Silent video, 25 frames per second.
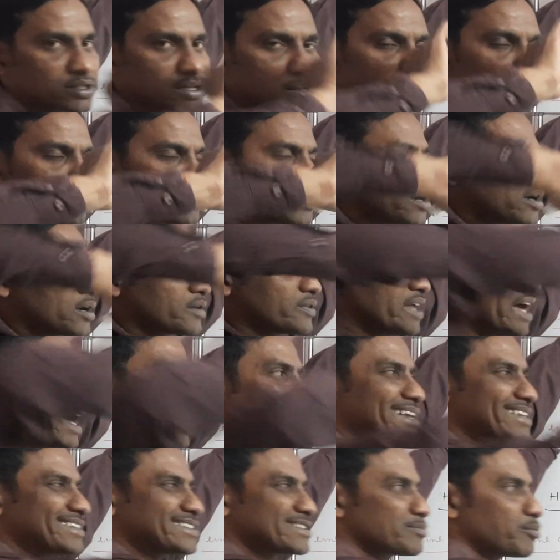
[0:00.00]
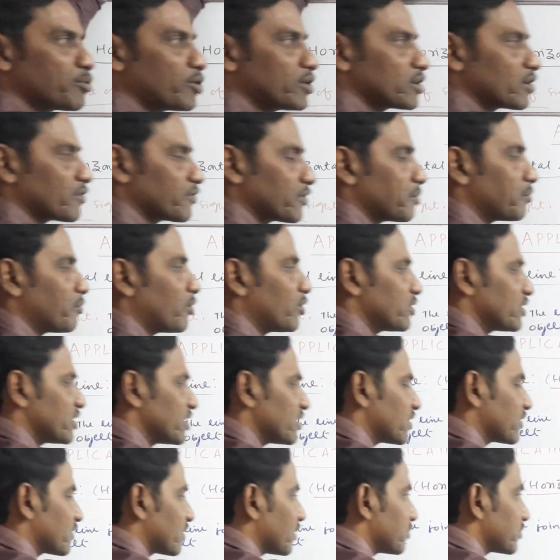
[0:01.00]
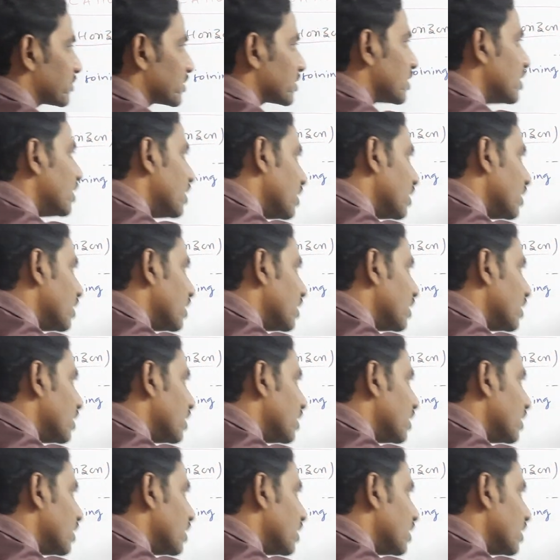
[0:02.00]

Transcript: the highest point of a mountain or something.